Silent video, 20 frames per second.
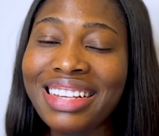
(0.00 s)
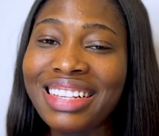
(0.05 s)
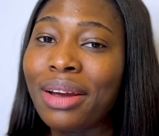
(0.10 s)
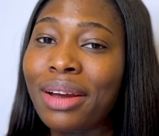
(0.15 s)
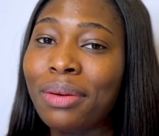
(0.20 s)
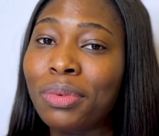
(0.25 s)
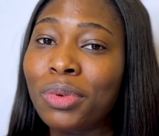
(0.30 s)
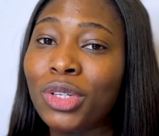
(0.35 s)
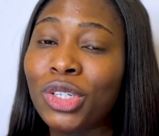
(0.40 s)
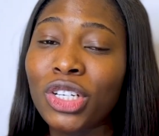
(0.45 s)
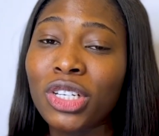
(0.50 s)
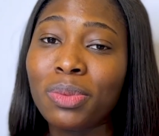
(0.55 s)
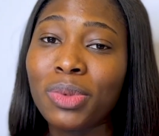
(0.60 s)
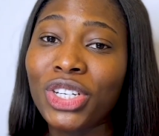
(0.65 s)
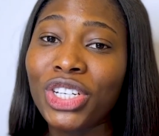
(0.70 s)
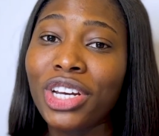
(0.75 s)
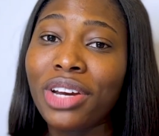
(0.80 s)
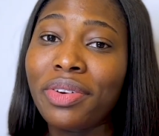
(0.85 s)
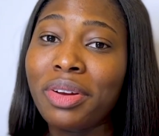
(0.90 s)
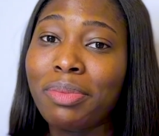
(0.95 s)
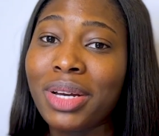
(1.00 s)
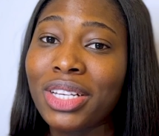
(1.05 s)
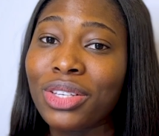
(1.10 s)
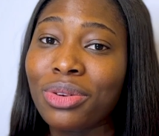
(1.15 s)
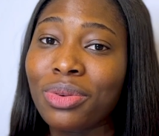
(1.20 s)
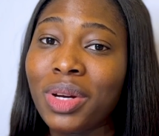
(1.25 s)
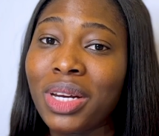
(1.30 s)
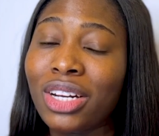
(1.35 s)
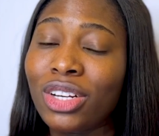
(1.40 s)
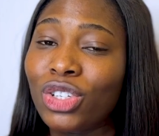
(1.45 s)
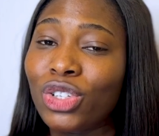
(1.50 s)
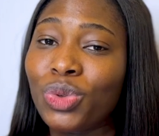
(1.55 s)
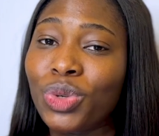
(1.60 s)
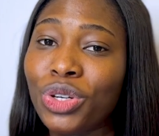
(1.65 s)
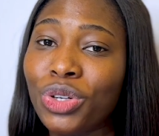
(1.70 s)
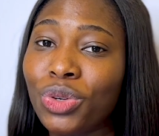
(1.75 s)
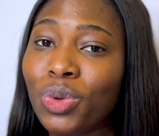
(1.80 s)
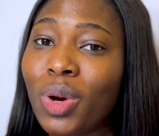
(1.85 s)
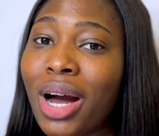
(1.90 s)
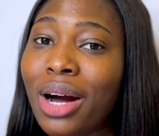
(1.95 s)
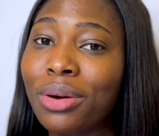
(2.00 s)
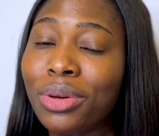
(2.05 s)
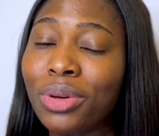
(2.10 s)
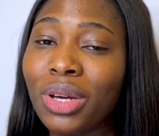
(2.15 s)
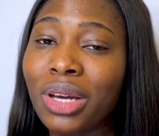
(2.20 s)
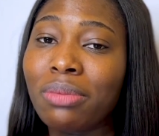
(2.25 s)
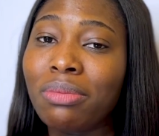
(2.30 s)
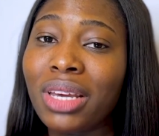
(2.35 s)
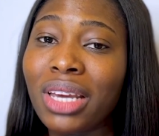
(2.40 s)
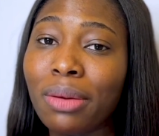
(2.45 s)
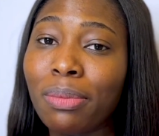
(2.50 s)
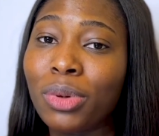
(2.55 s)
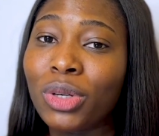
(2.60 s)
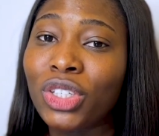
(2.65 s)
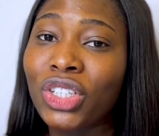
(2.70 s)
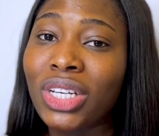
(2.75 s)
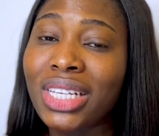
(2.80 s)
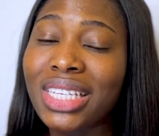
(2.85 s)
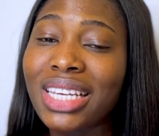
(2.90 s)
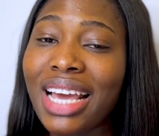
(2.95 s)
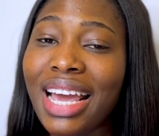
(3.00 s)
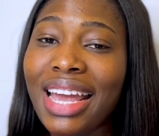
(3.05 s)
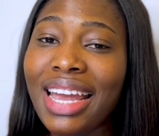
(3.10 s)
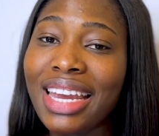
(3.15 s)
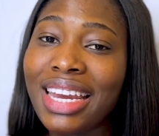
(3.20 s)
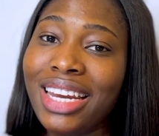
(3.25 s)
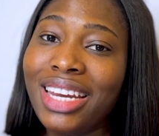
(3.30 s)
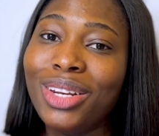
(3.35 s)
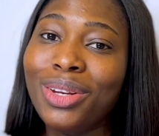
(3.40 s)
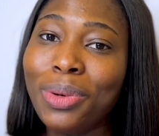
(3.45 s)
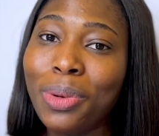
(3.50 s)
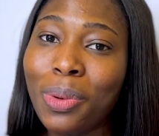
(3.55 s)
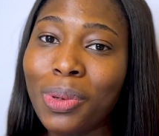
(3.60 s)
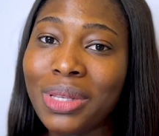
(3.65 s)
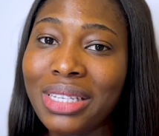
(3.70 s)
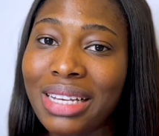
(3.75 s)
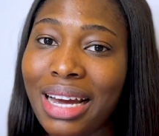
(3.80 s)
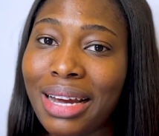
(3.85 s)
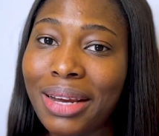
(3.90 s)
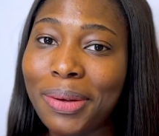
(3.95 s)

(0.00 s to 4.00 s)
I will just be sharing my screen and showing you how you can make a budget in no time.